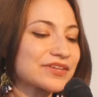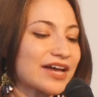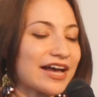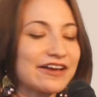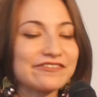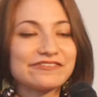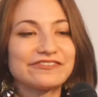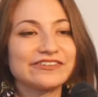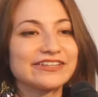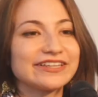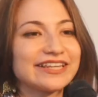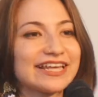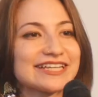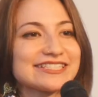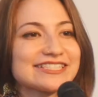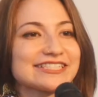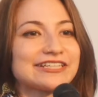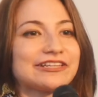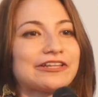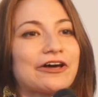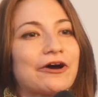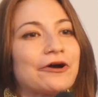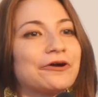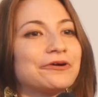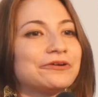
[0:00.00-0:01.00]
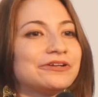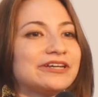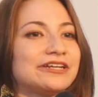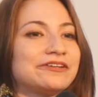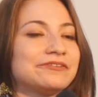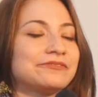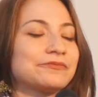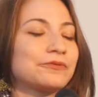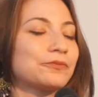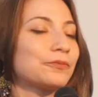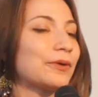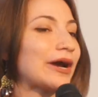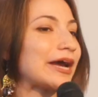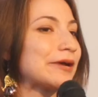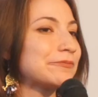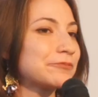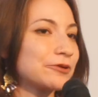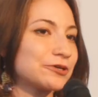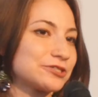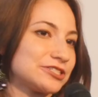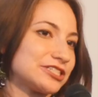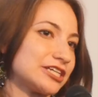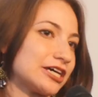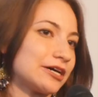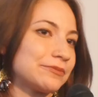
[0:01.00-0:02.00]
I feel less alone and way
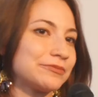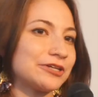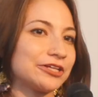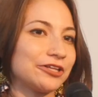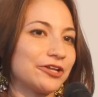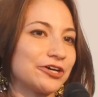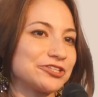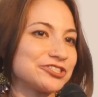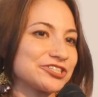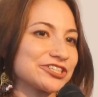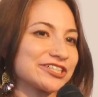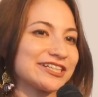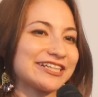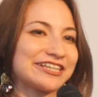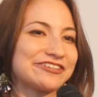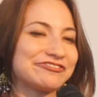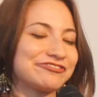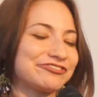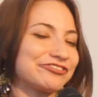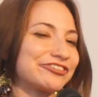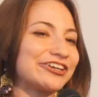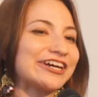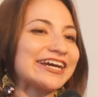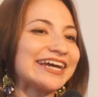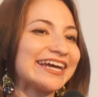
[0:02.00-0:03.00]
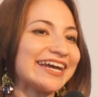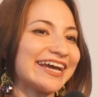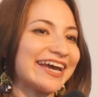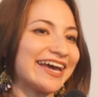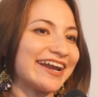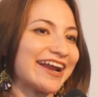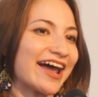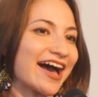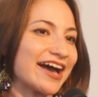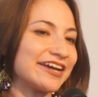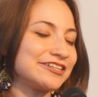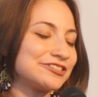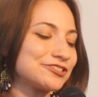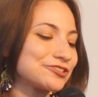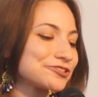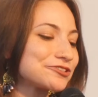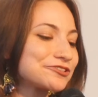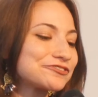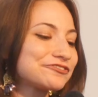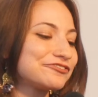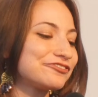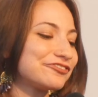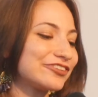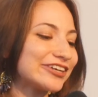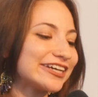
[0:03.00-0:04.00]
more terminologically free. And I
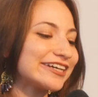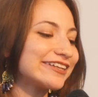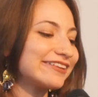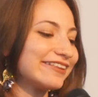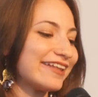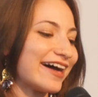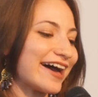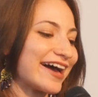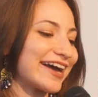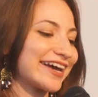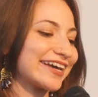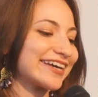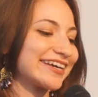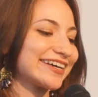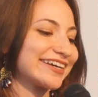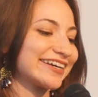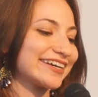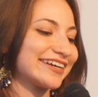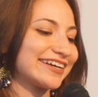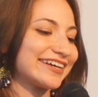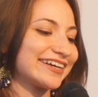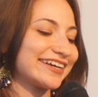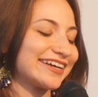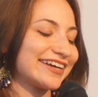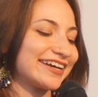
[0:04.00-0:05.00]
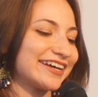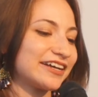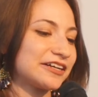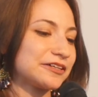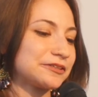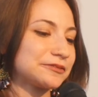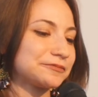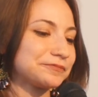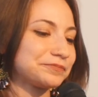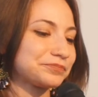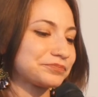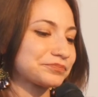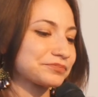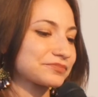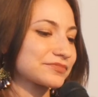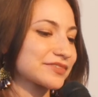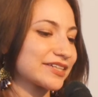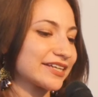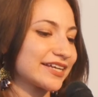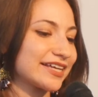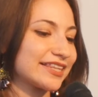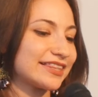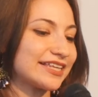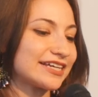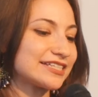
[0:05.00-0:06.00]
do feel like
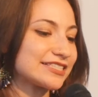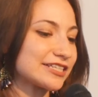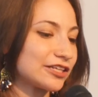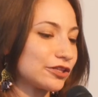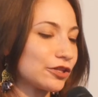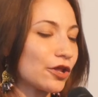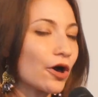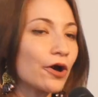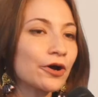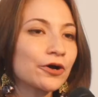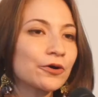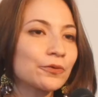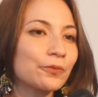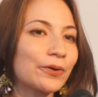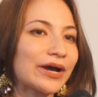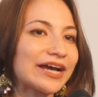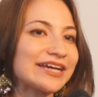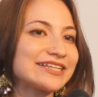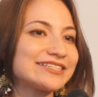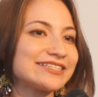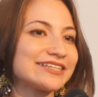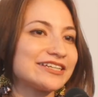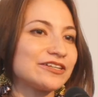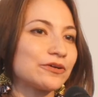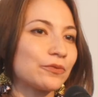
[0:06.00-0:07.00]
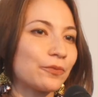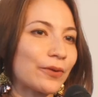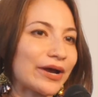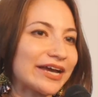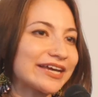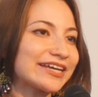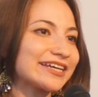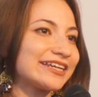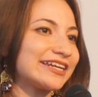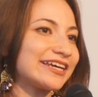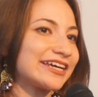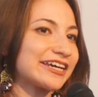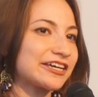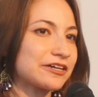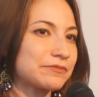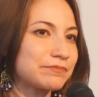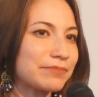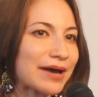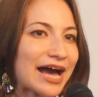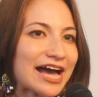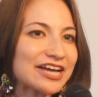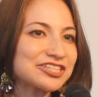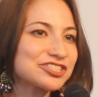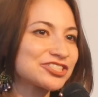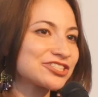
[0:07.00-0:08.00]
there's a long awaited awakening
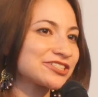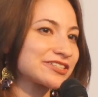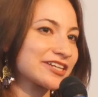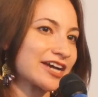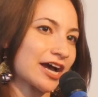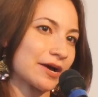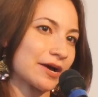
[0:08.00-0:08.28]
compassion